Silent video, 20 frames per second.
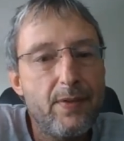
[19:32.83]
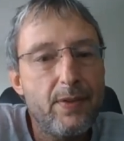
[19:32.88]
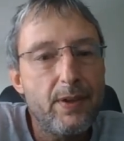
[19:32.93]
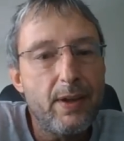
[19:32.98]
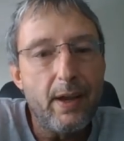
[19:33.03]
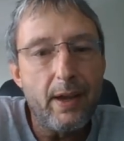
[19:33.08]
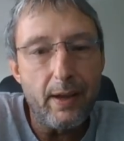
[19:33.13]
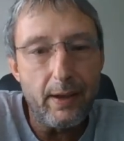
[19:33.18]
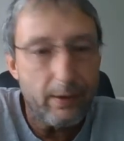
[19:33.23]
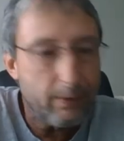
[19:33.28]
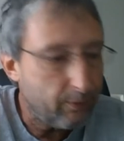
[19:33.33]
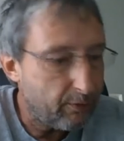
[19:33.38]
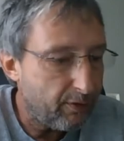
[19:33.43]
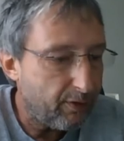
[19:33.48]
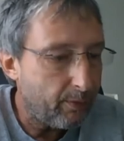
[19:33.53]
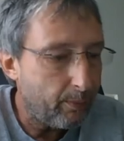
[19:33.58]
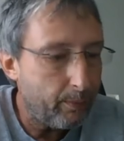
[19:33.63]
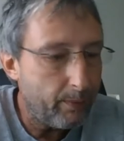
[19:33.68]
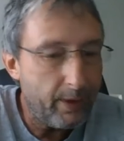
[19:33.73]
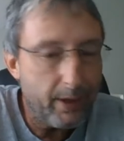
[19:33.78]
And
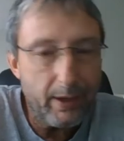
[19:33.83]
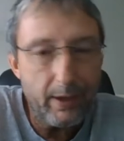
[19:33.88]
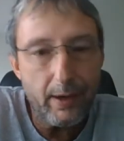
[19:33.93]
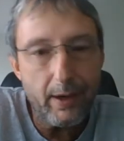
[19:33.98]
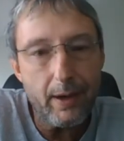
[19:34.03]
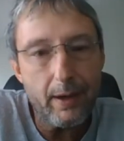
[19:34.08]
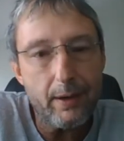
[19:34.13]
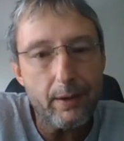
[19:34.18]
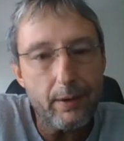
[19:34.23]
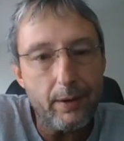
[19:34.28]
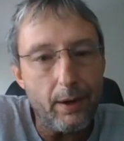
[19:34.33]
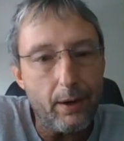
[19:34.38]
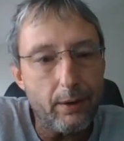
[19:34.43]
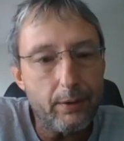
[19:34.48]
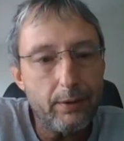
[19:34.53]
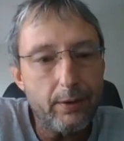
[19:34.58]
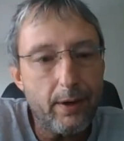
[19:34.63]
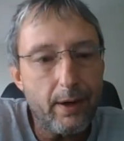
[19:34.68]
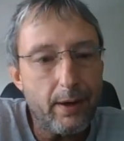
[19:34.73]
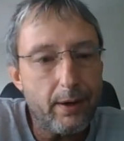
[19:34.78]
from then on, all
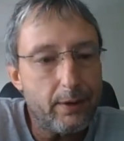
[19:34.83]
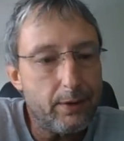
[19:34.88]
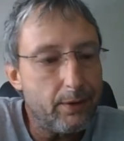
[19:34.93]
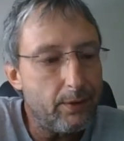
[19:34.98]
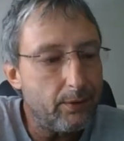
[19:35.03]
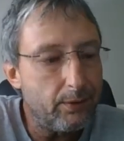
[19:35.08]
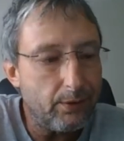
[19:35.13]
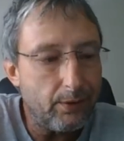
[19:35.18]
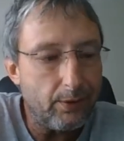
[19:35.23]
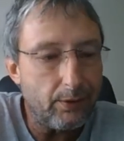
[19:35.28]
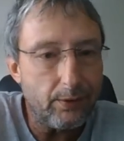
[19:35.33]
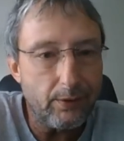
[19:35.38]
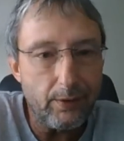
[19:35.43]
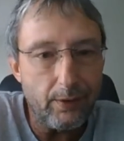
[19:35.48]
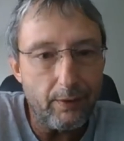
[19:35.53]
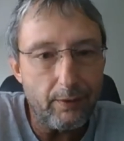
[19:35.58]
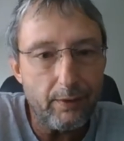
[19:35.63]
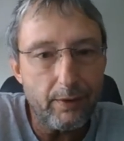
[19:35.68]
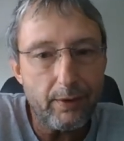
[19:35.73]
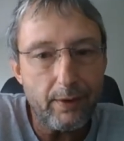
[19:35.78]
you gotta do, since
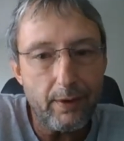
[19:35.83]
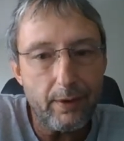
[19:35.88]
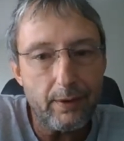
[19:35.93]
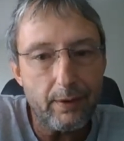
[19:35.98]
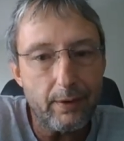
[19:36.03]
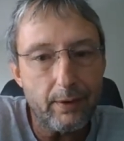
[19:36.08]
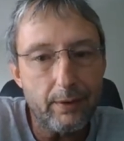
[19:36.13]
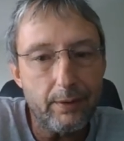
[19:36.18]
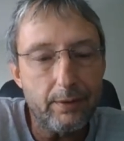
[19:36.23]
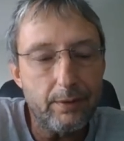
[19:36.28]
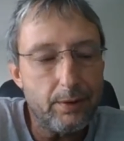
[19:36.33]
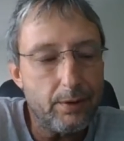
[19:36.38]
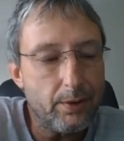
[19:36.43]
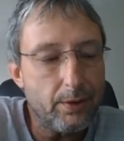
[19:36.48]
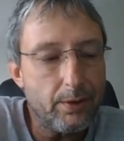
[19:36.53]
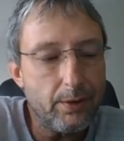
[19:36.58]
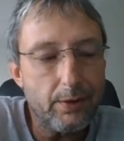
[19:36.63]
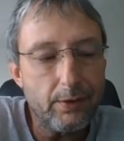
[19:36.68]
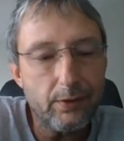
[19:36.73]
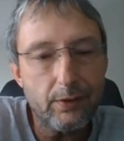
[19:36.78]
everything including your
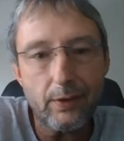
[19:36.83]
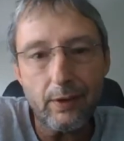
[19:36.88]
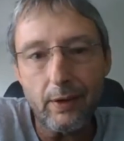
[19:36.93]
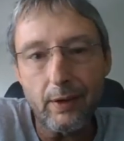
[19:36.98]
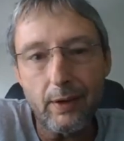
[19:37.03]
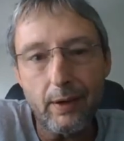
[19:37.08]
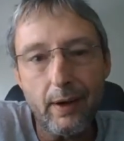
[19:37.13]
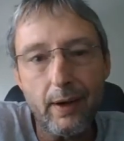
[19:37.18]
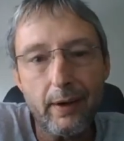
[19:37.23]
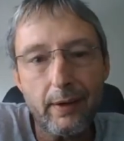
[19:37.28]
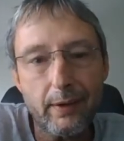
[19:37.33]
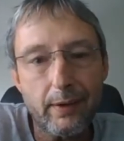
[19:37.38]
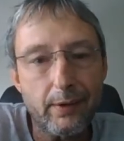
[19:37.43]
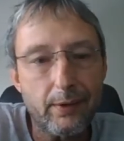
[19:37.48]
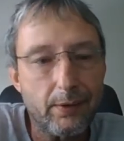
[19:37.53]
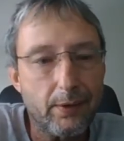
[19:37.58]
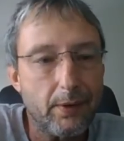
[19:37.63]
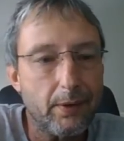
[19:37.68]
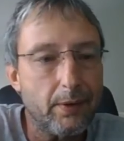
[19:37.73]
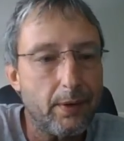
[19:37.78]
disconnect
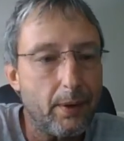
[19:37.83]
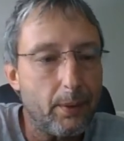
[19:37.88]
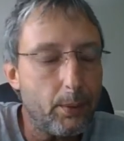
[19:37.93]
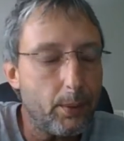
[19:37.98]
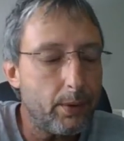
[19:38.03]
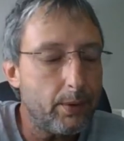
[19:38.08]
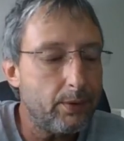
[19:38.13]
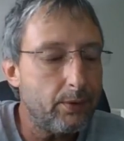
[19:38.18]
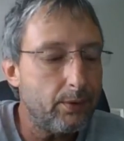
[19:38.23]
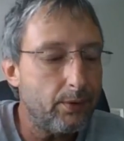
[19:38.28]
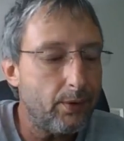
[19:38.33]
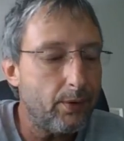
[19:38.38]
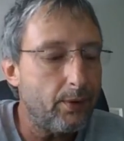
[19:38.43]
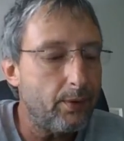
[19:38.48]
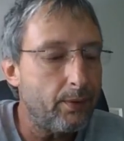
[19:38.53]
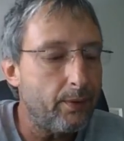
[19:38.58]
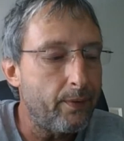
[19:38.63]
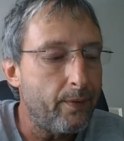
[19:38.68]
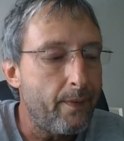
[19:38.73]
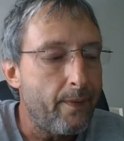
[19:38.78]
is in that one
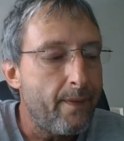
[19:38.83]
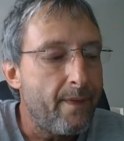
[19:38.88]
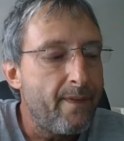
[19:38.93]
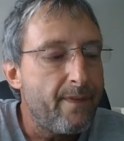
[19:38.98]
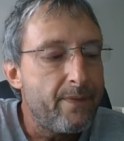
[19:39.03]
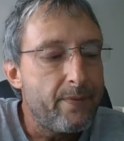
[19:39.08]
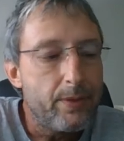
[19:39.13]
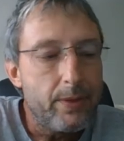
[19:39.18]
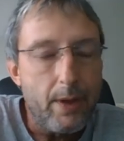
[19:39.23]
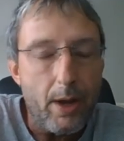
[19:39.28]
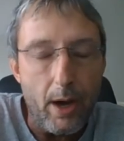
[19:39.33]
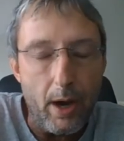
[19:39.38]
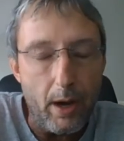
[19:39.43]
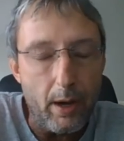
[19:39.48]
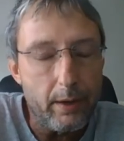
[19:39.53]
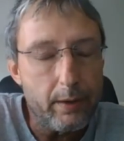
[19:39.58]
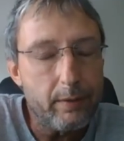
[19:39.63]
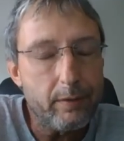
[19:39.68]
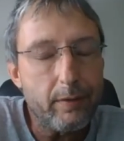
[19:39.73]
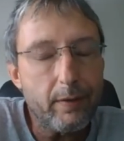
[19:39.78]
zone, all
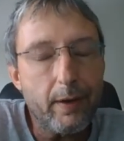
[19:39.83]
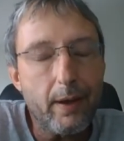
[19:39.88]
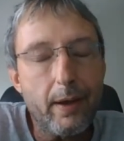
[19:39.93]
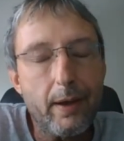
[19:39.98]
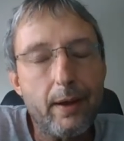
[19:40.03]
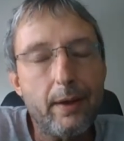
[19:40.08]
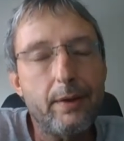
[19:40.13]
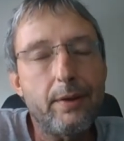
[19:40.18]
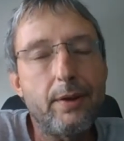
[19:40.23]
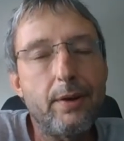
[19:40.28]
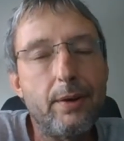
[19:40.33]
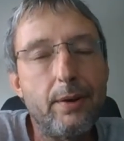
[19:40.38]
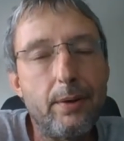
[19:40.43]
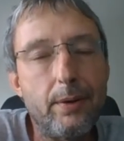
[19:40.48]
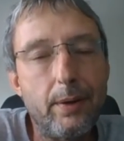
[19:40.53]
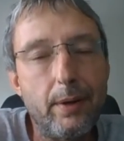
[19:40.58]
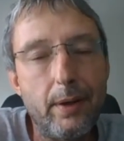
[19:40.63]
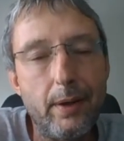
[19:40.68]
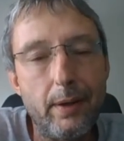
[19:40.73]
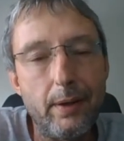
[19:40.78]
you've gotta do
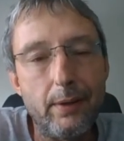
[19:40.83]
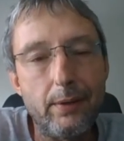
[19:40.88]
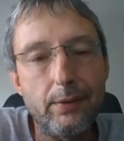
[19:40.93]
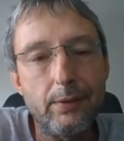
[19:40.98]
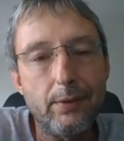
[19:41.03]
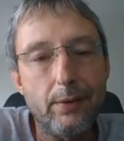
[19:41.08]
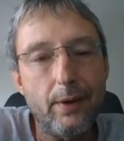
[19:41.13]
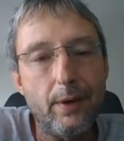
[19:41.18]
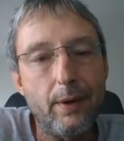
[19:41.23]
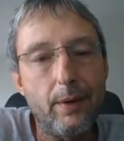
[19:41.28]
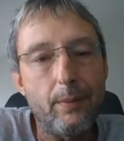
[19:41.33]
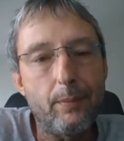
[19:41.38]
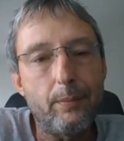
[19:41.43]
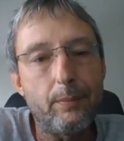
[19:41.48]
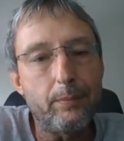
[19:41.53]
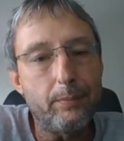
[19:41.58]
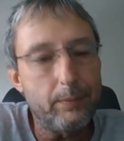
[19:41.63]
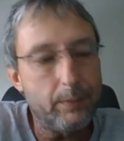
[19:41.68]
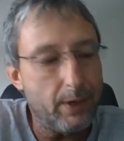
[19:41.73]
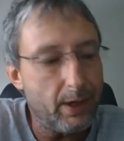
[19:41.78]
is, turn
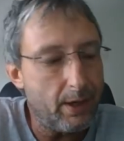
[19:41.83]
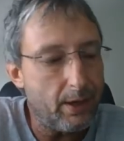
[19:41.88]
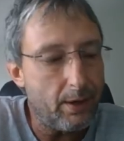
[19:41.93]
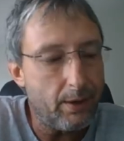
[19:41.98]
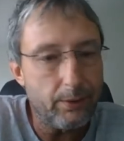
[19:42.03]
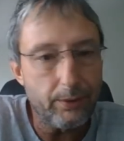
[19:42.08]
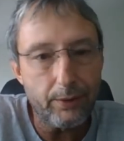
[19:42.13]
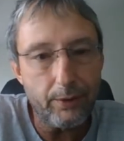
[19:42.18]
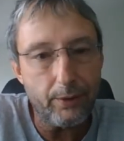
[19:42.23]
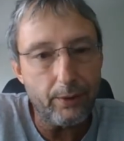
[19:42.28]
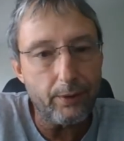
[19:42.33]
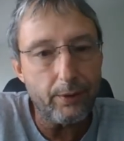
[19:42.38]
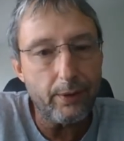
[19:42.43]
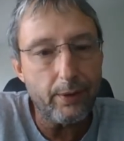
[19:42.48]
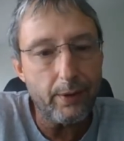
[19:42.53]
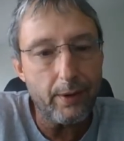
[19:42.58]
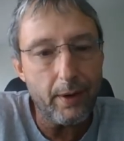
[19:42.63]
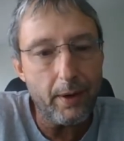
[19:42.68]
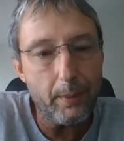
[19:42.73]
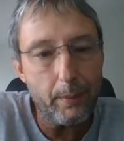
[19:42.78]
the
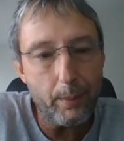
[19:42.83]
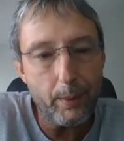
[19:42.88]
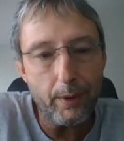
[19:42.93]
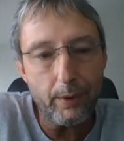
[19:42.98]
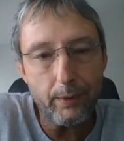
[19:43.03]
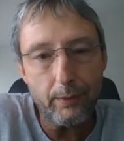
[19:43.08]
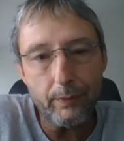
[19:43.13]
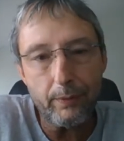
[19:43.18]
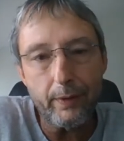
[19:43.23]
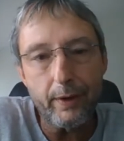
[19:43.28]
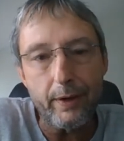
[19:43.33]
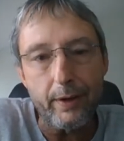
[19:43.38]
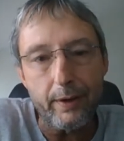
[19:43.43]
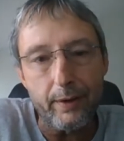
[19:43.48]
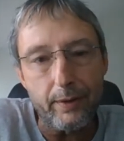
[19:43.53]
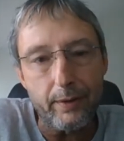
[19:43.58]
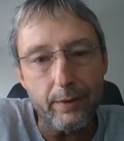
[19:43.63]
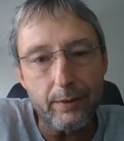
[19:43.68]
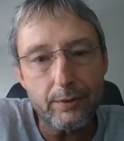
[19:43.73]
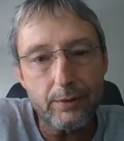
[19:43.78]
knob on the
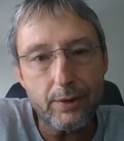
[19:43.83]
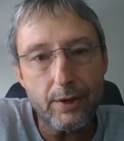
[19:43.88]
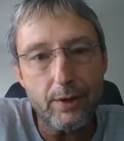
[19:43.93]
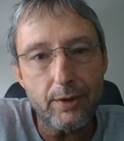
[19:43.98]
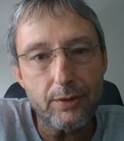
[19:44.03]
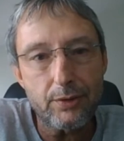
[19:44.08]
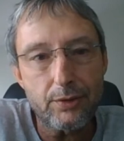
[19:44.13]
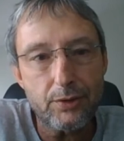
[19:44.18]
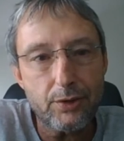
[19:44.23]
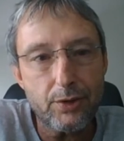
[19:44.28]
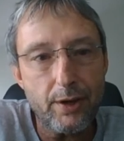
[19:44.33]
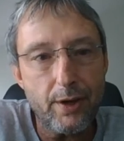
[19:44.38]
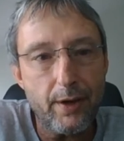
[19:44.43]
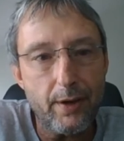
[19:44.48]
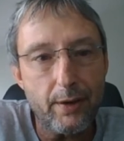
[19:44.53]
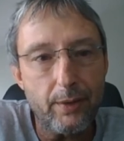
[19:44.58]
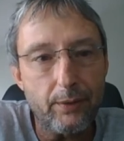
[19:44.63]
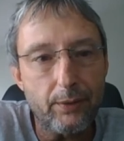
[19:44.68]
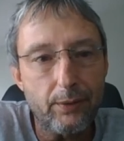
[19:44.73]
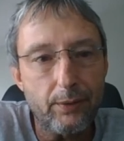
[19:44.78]
radio to change
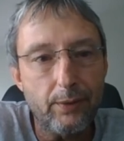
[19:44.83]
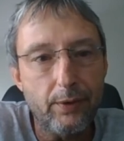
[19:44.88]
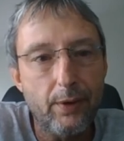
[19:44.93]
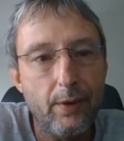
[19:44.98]
channels.